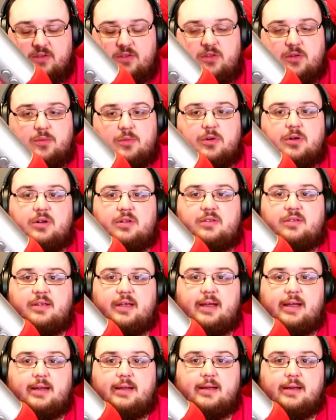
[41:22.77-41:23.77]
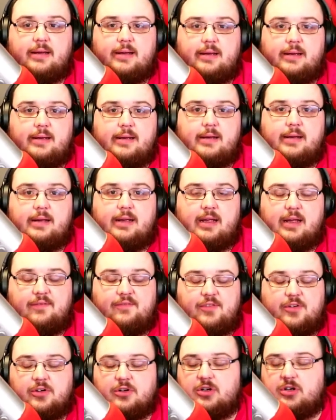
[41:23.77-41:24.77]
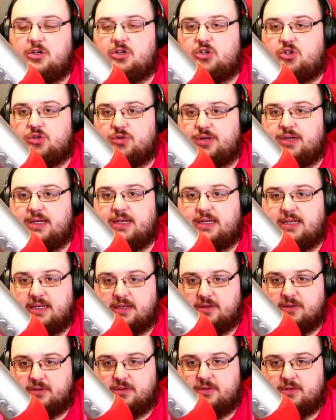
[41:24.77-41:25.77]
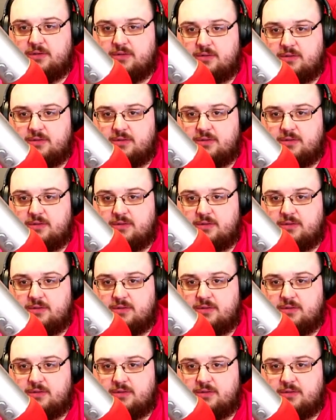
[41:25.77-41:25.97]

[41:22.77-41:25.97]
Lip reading: To where it's like, if you're going to join a guild,